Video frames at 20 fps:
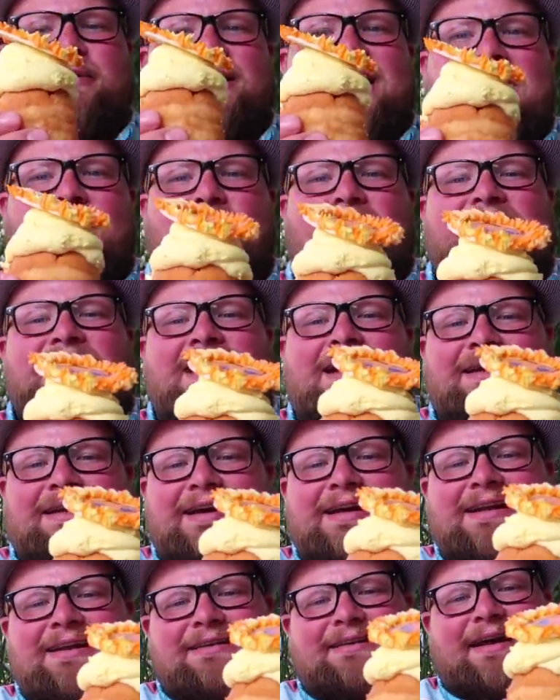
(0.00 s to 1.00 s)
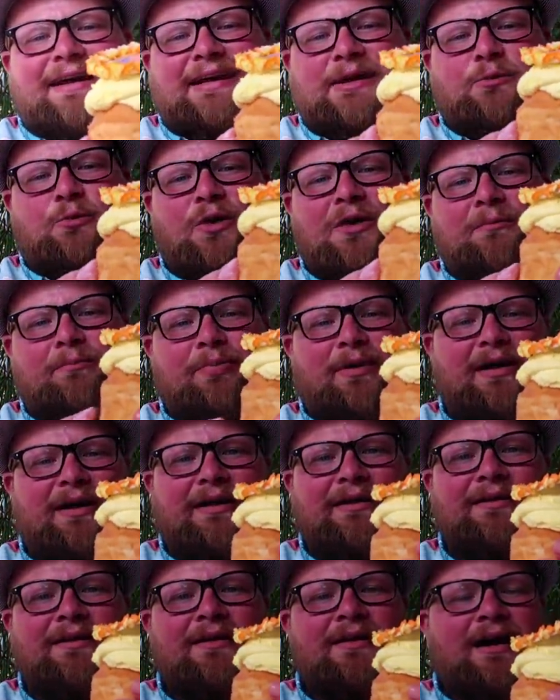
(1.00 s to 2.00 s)
but now I can't eat it like in one
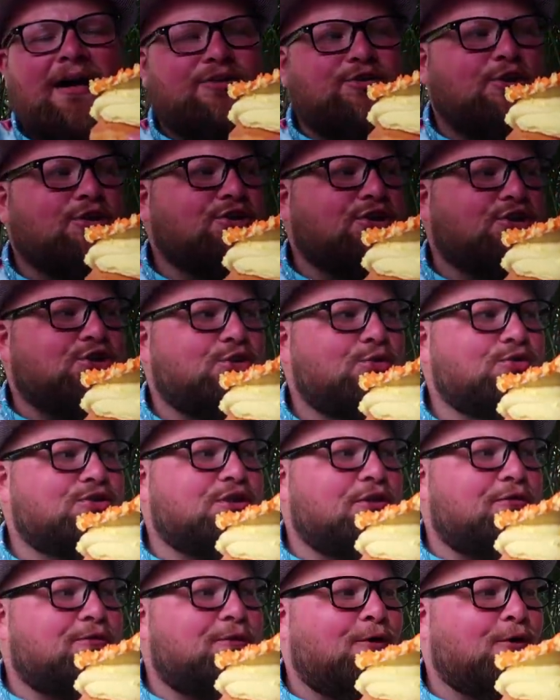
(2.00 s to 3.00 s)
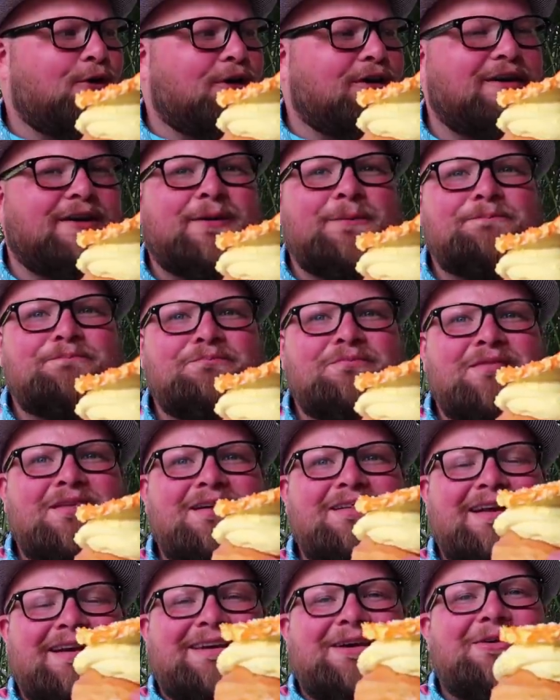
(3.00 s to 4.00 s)
bite. I should have just used a fork.
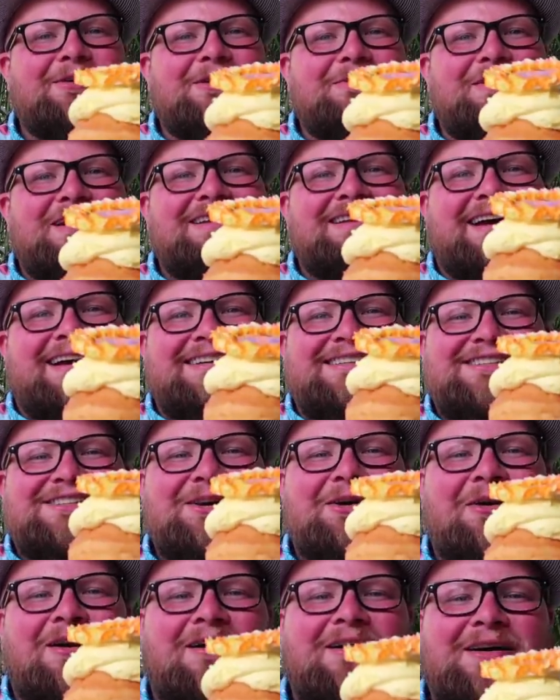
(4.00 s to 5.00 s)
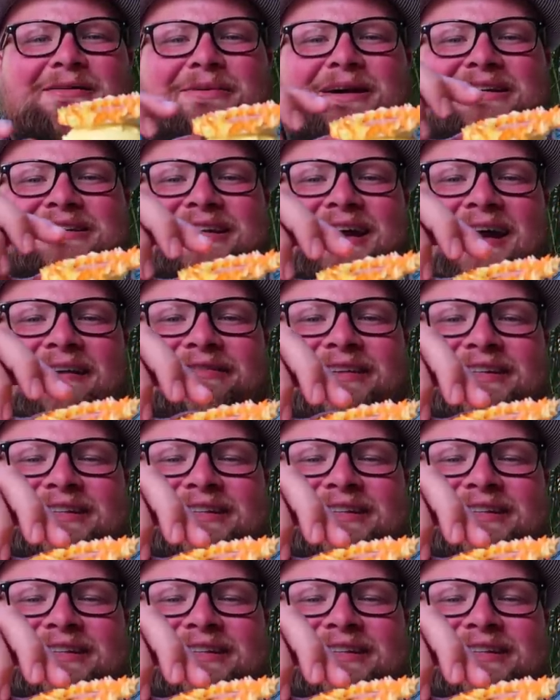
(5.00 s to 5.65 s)
Like, you know what I mean? Like, it's so hard because you have